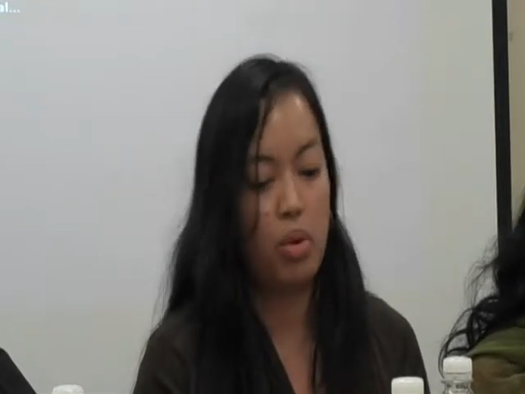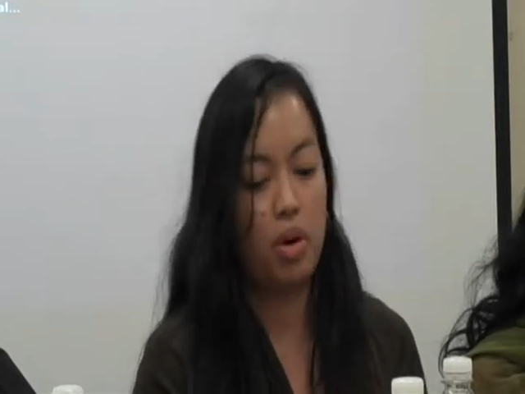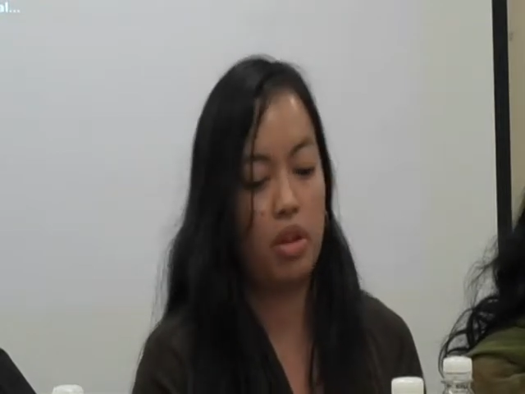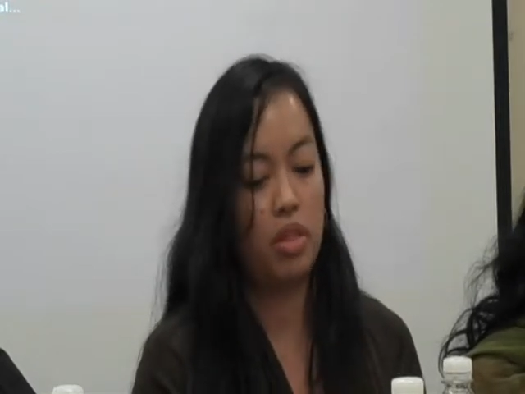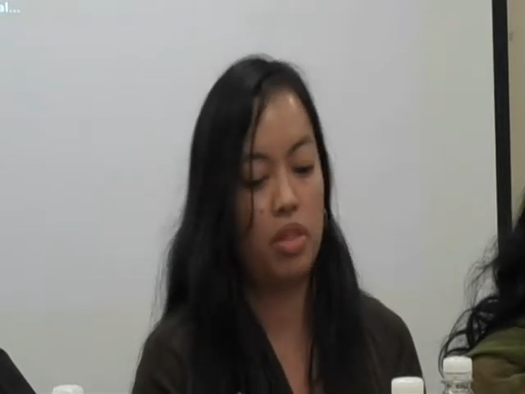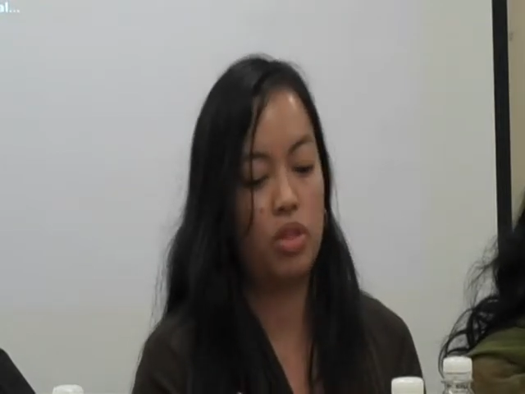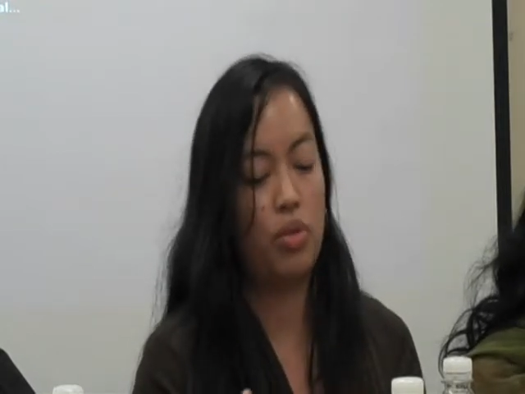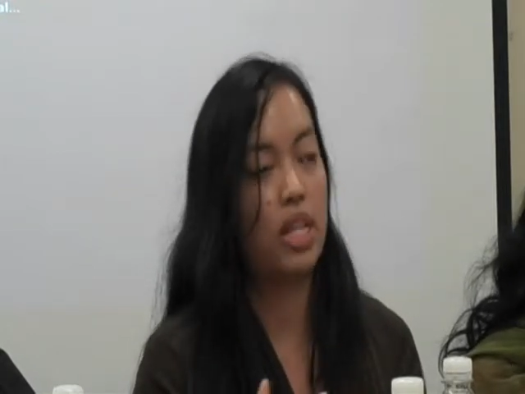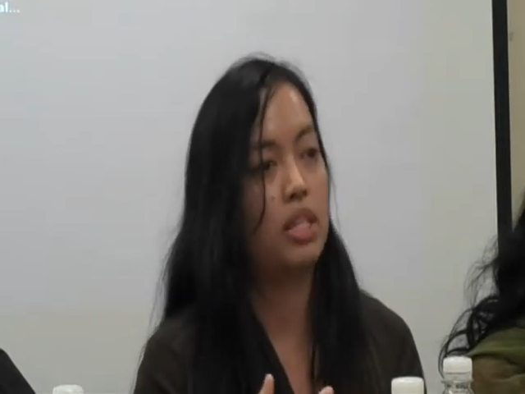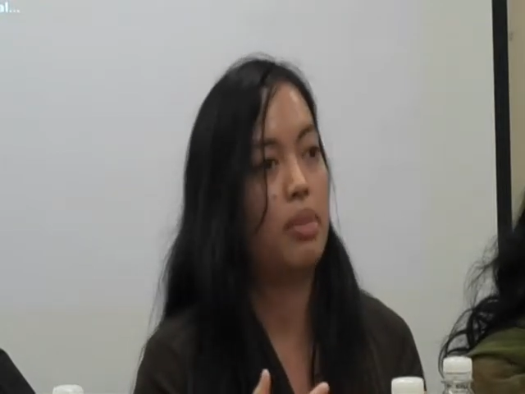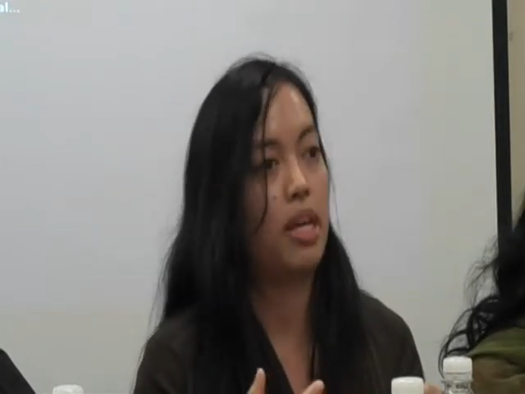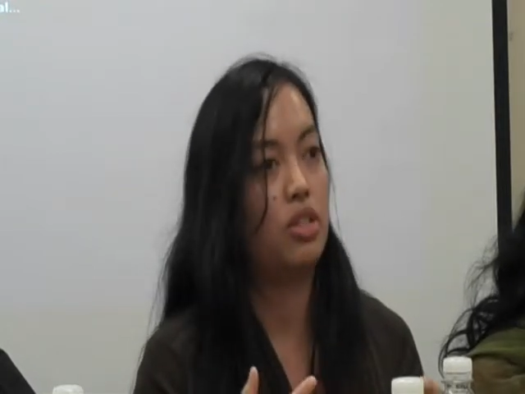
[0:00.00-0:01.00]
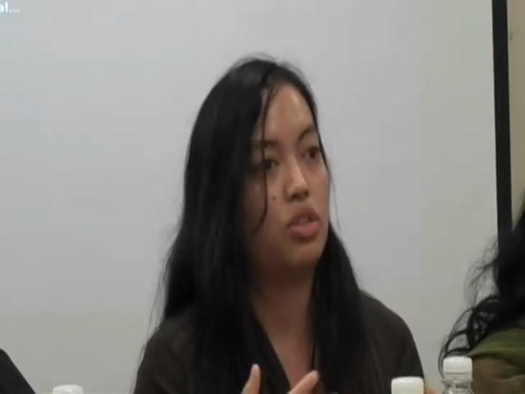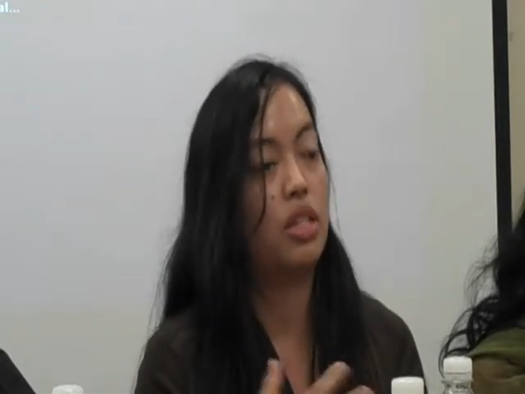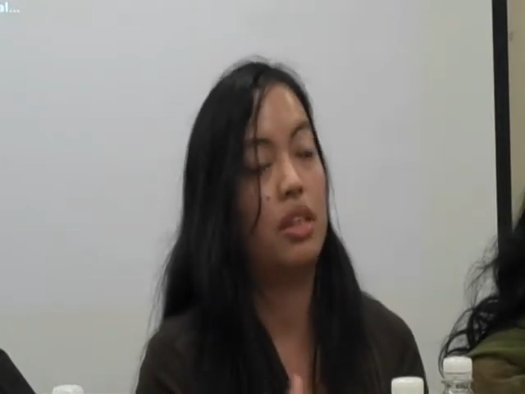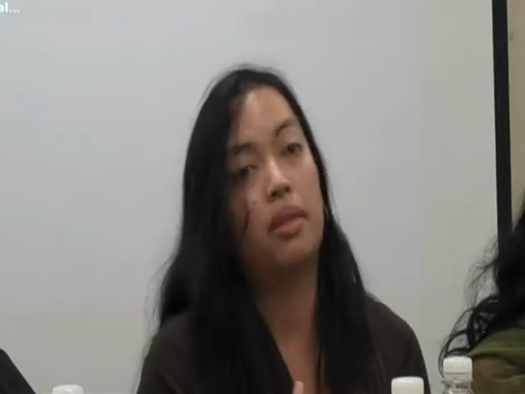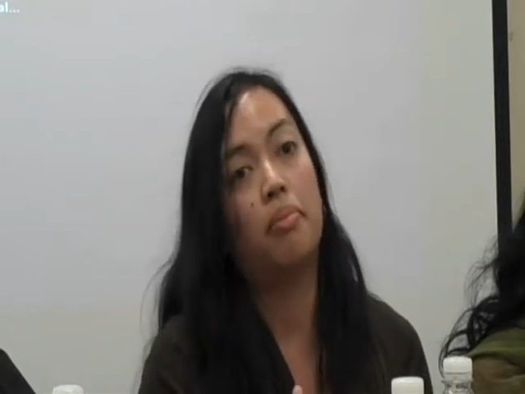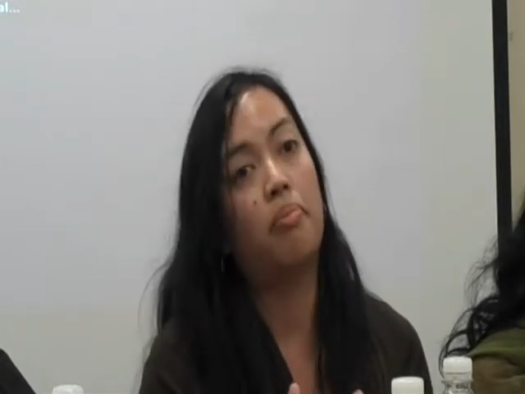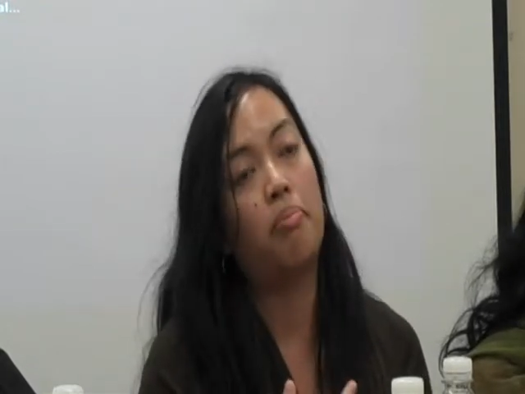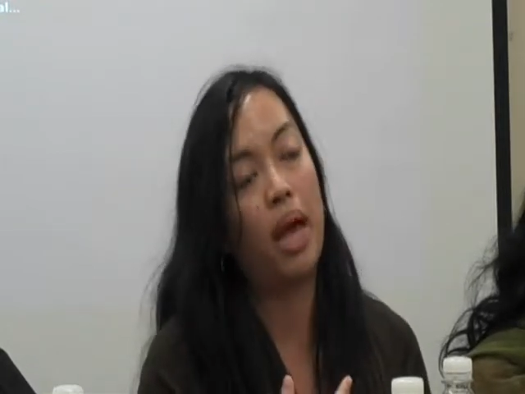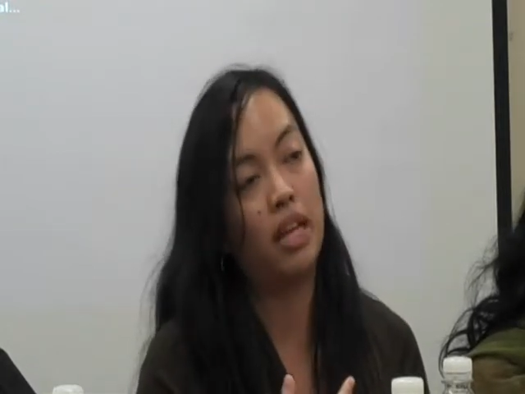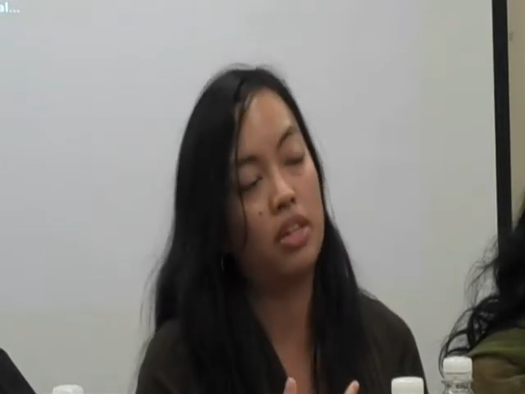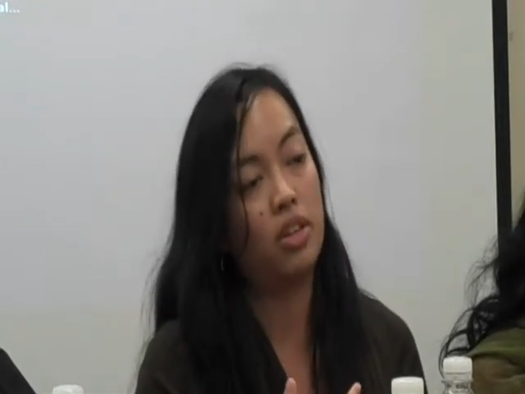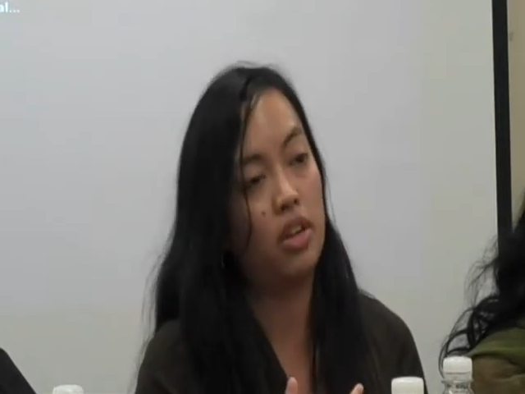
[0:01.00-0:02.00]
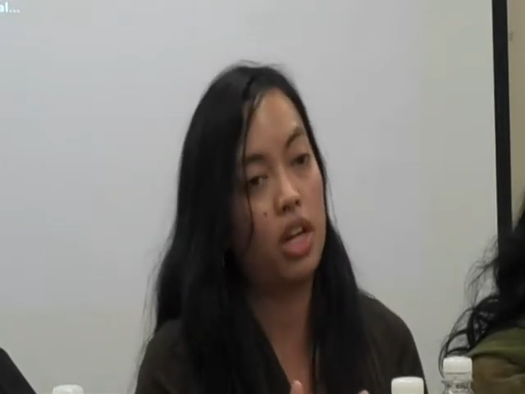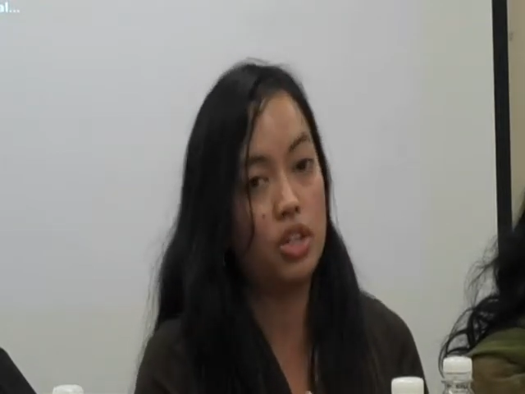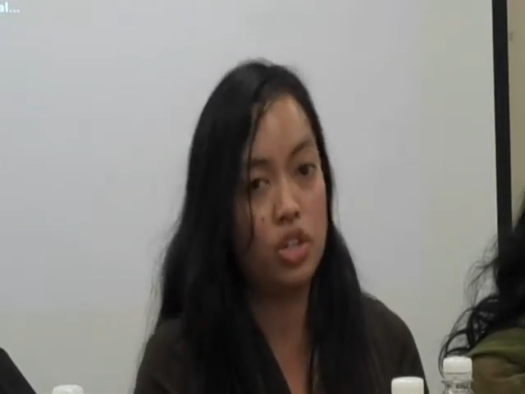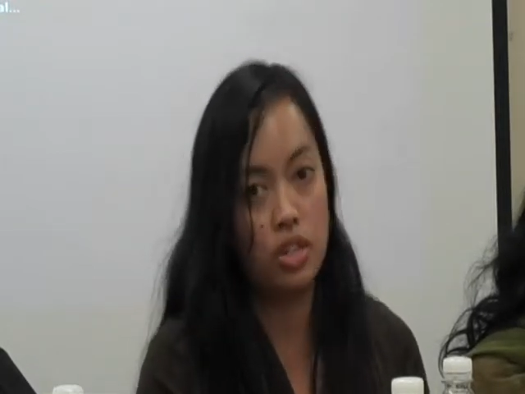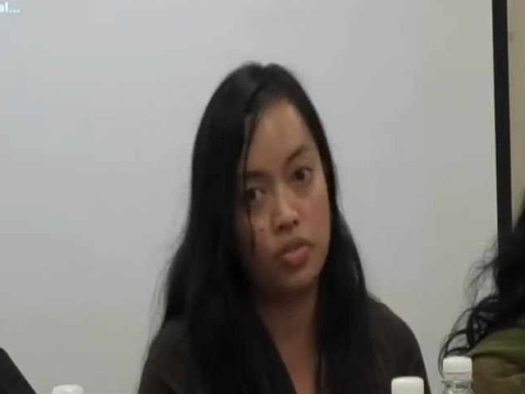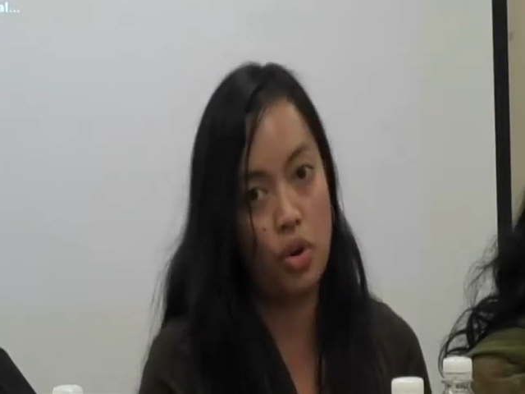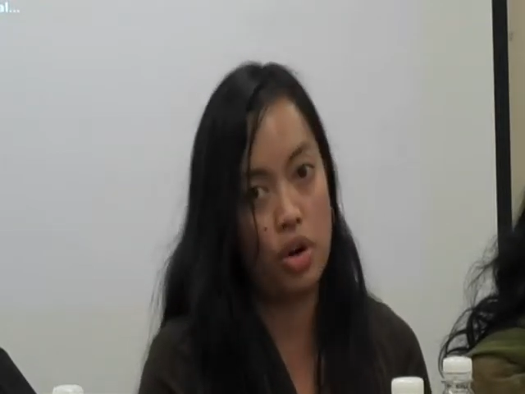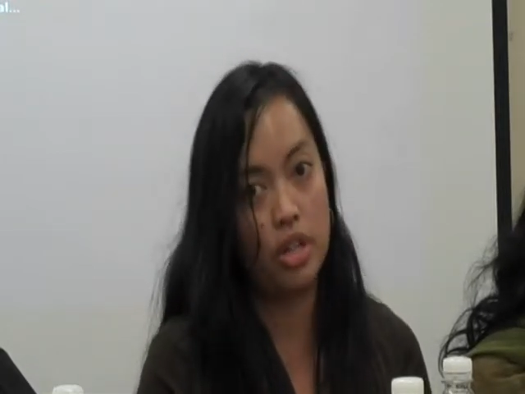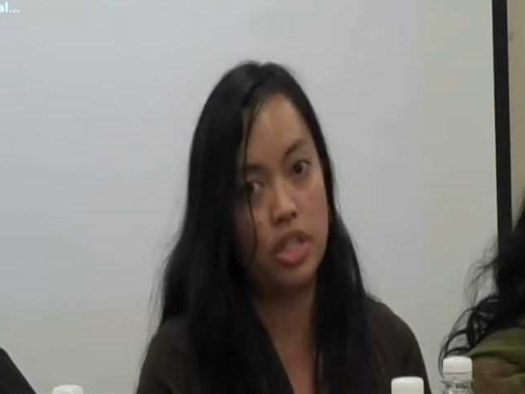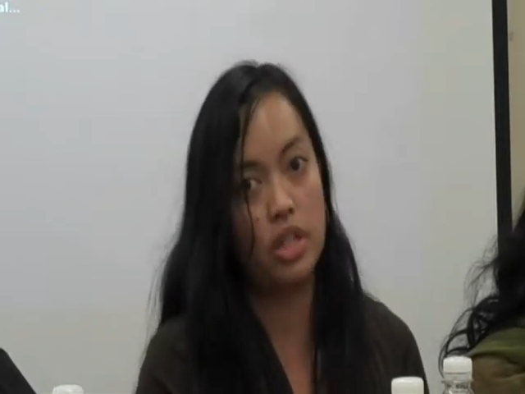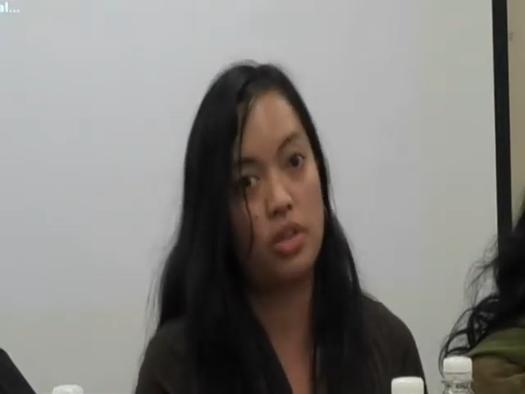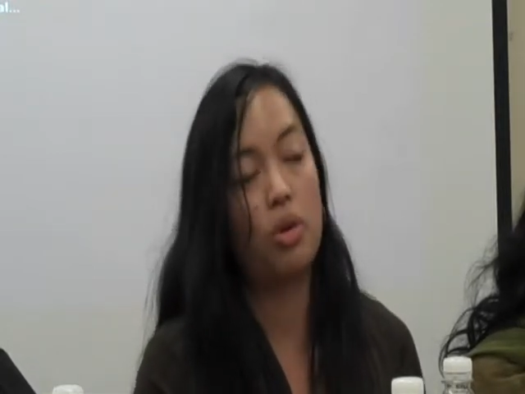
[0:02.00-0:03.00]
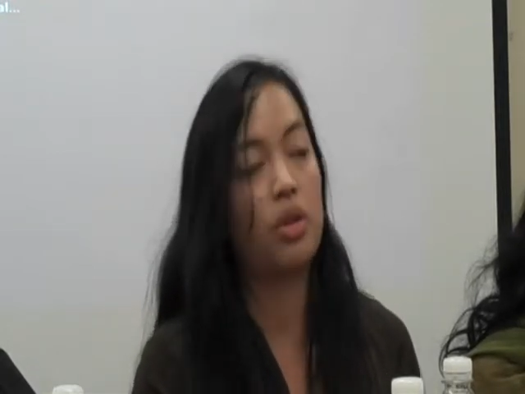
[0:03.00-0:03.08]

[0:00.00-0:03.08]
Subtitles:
or threats made to send them back to their countries of origin,